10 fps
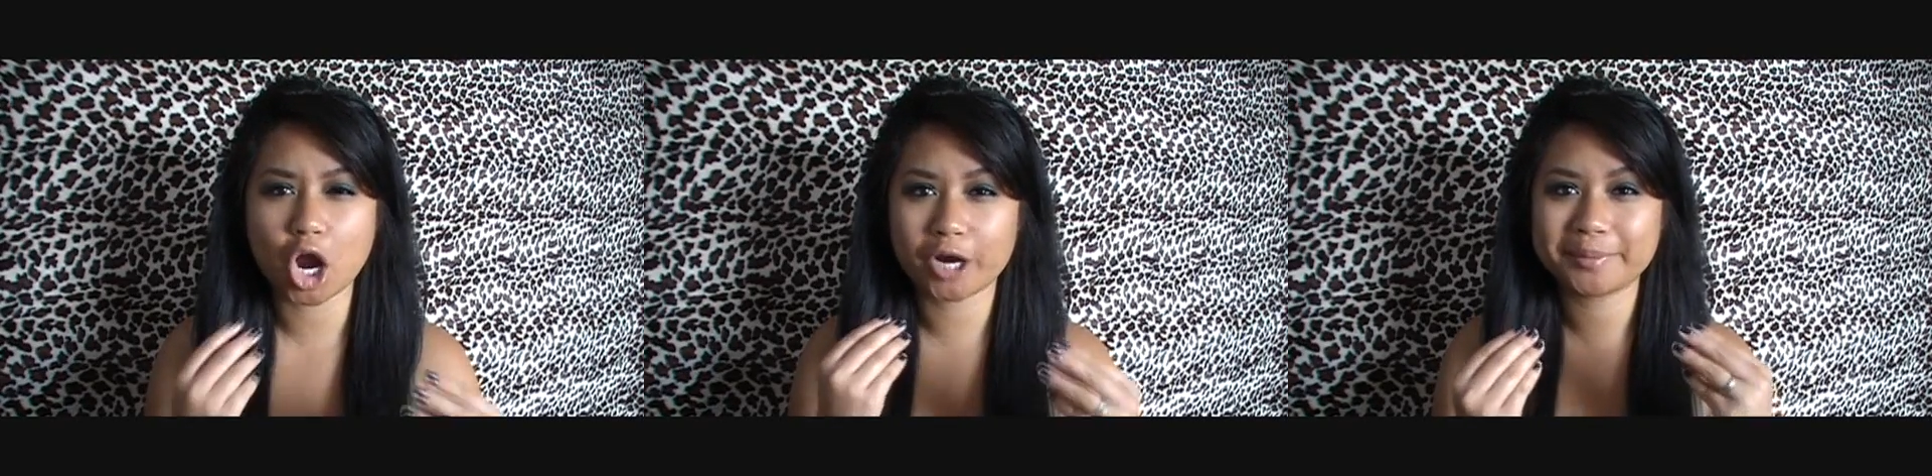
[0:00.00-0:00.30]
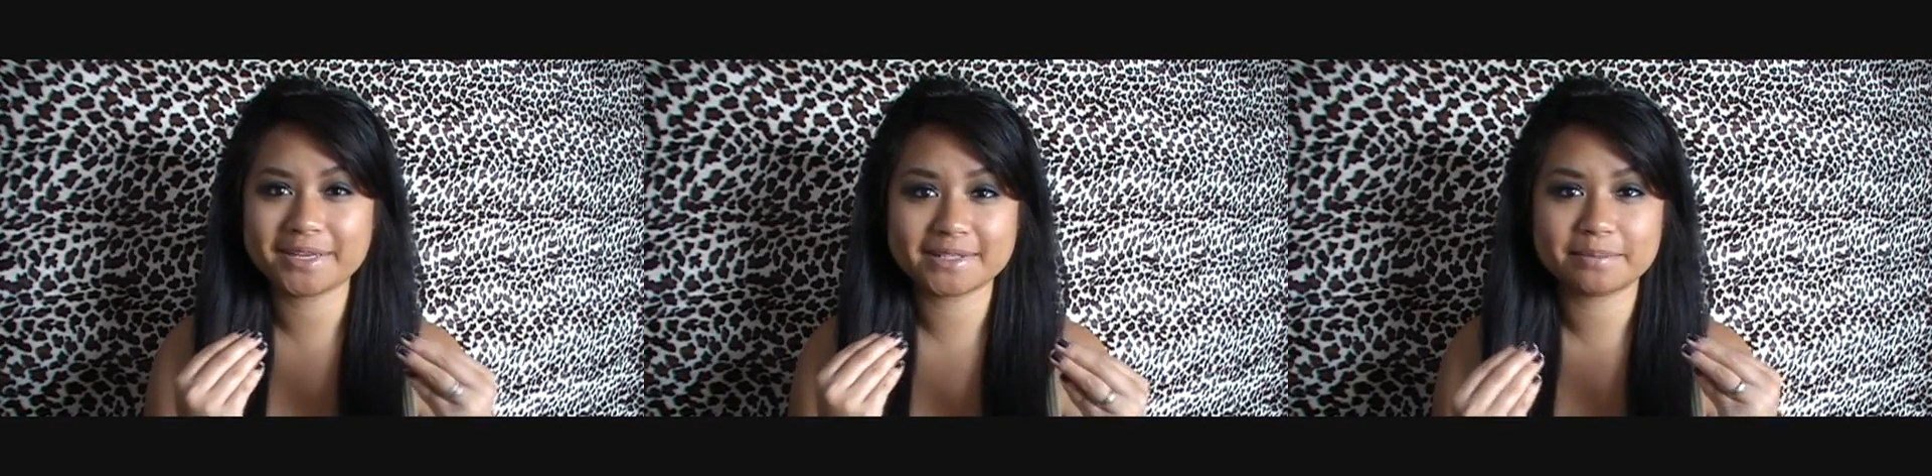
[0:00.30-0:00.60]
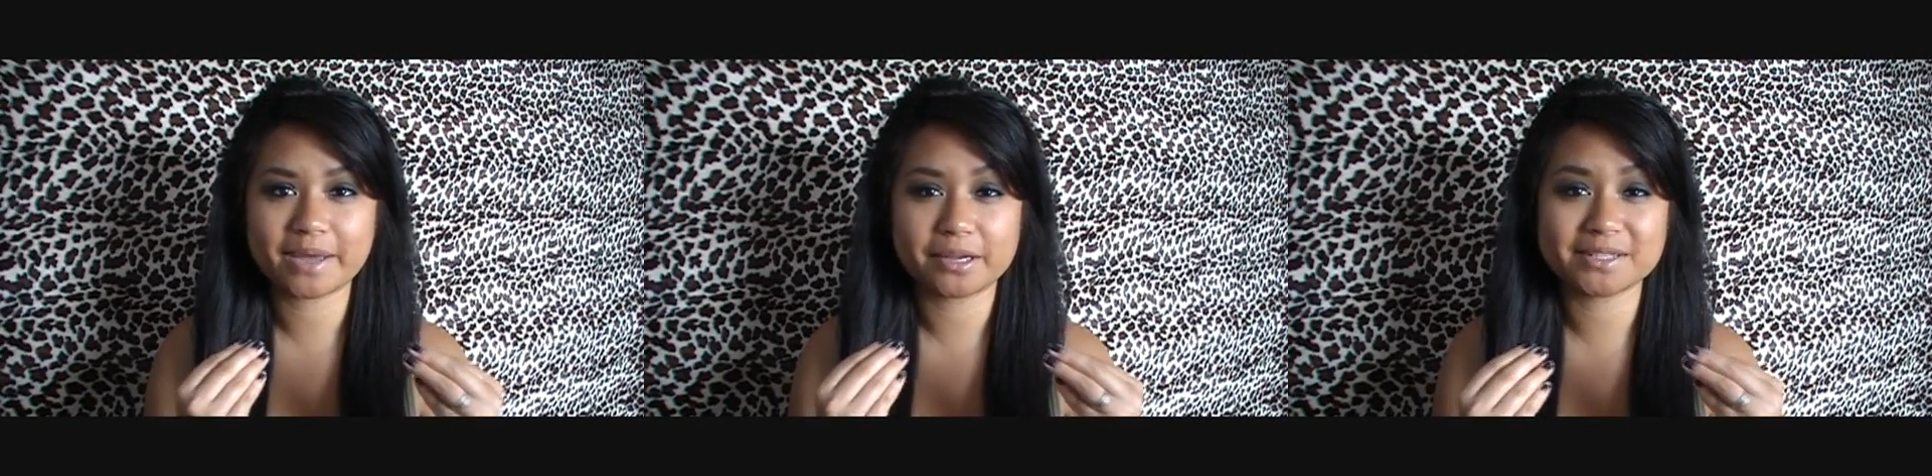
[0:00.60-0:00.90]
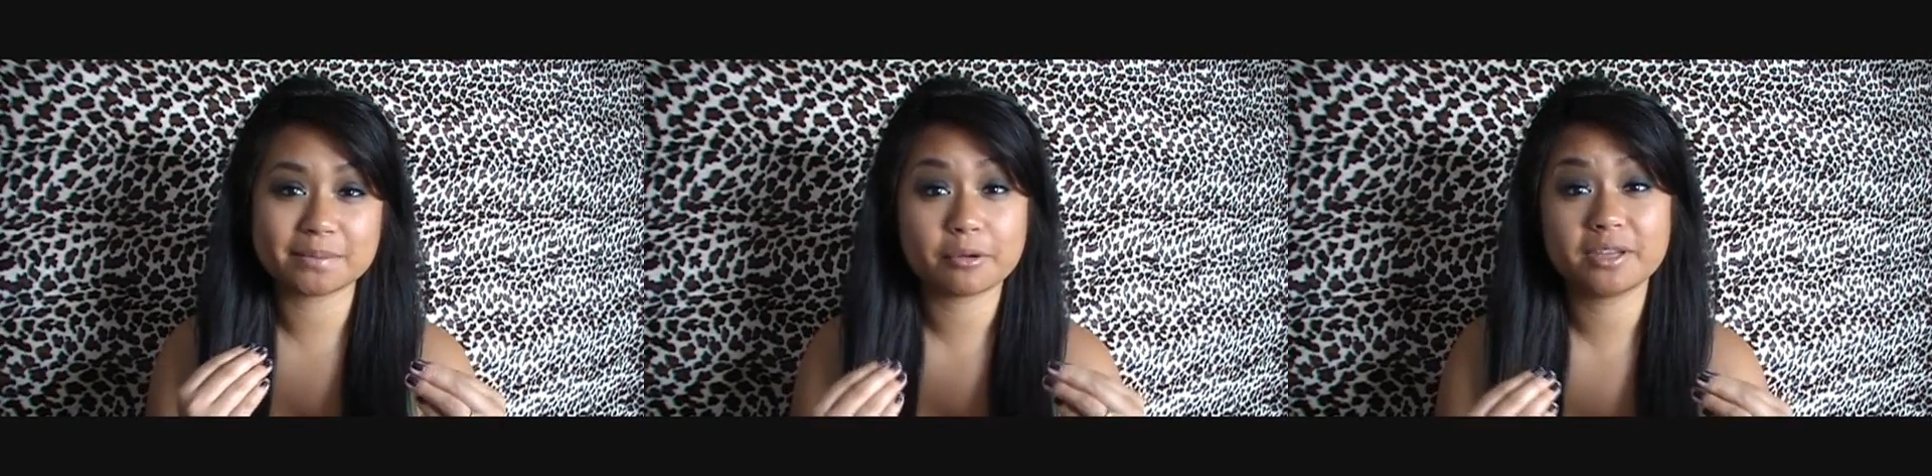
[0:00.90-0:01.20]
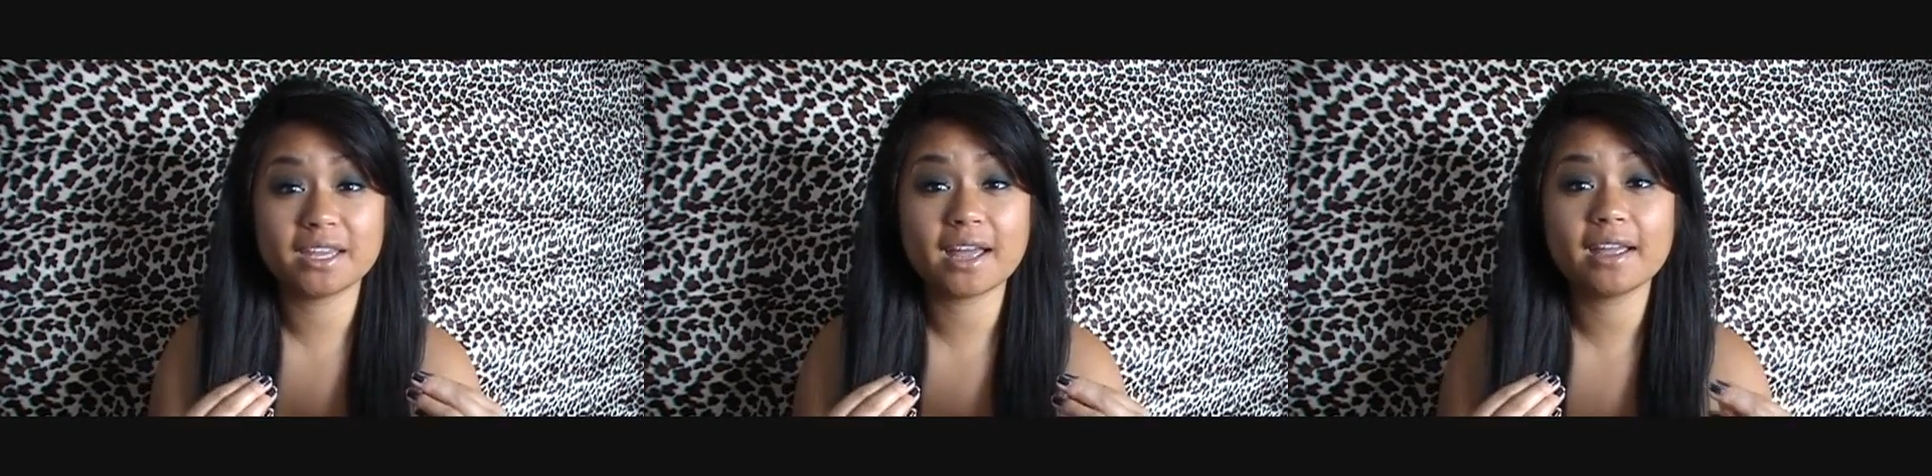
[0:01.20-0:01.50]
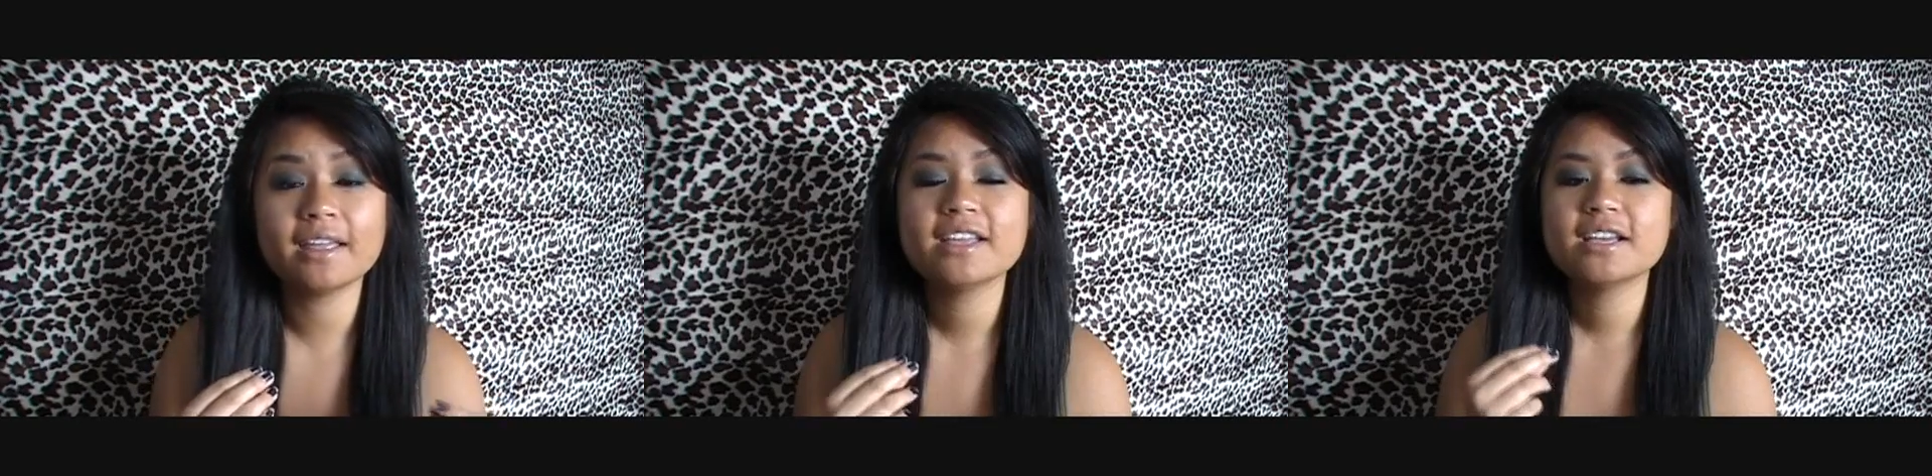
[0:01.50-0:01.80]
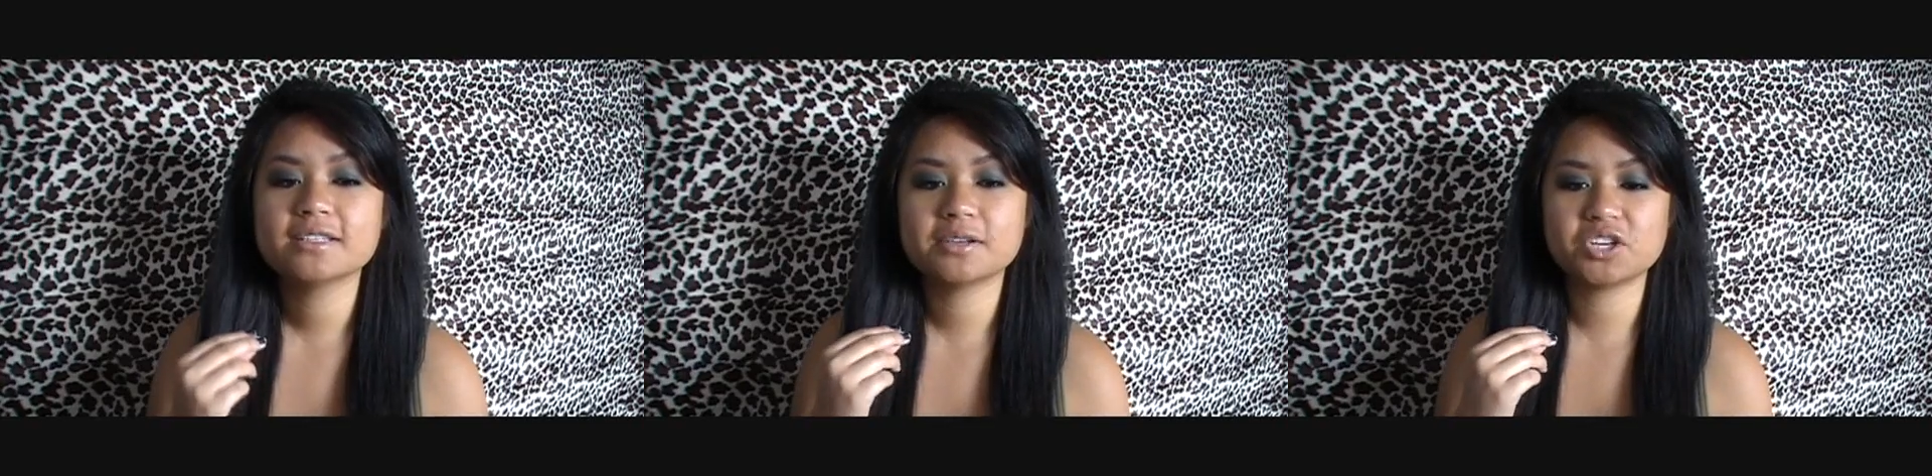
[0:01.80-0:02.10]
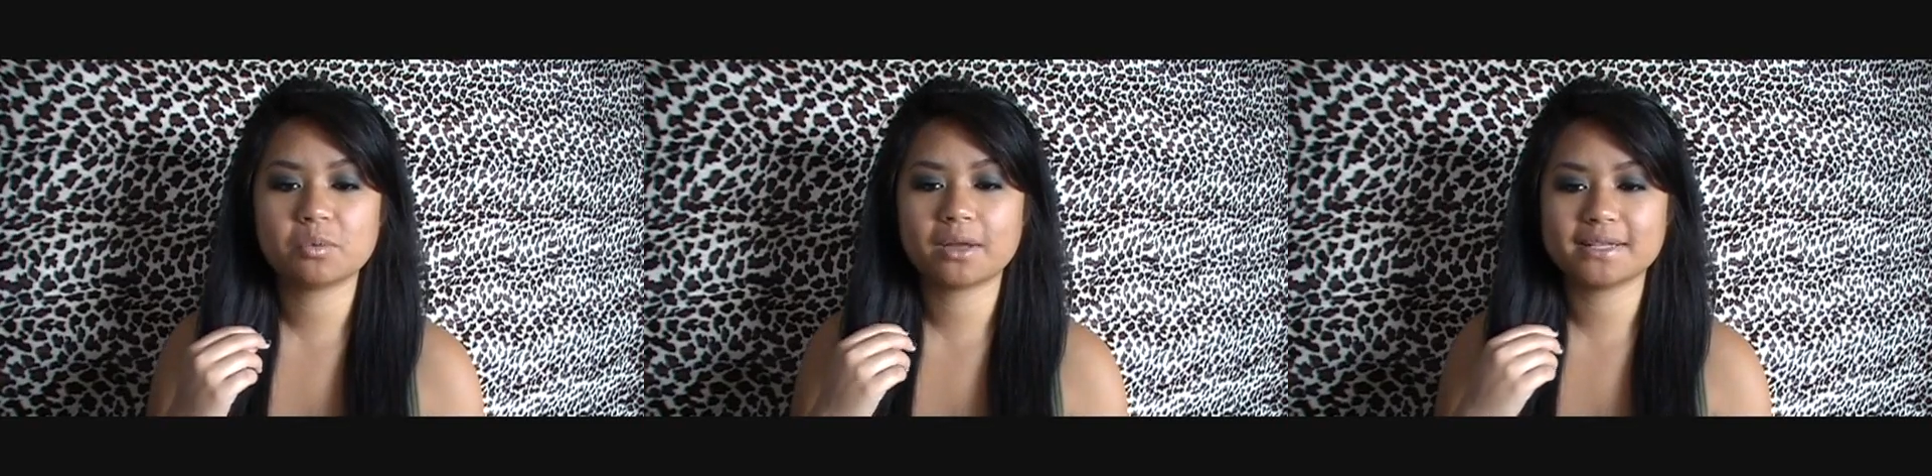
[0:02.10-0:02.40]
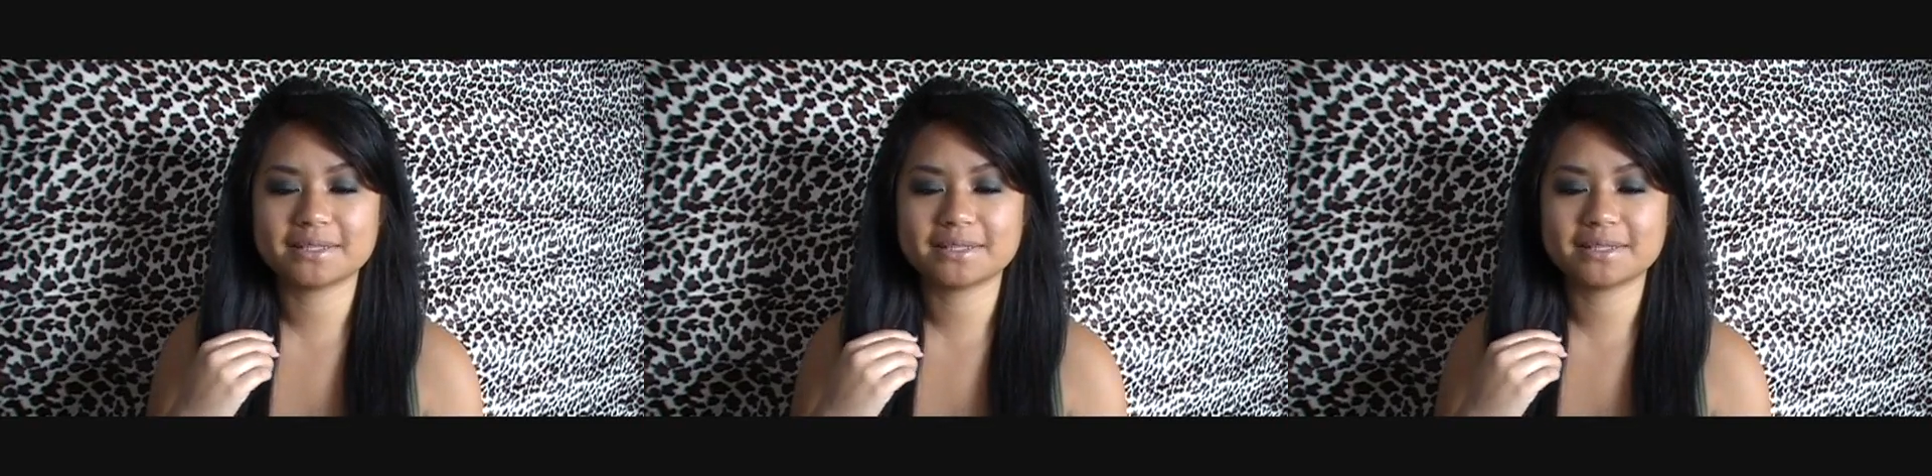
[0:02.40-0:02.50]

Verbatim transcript: army-inspired smoky eye. So she wanted